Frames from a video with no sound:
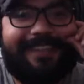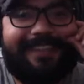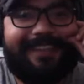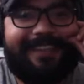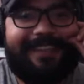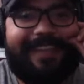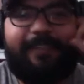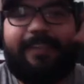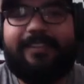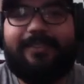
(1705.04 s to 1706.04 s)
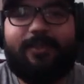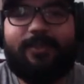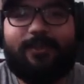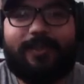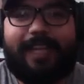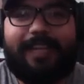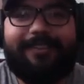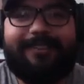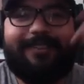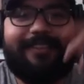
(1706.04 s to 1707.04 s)
yeah, having a social life
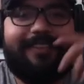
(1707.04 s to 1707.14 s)
and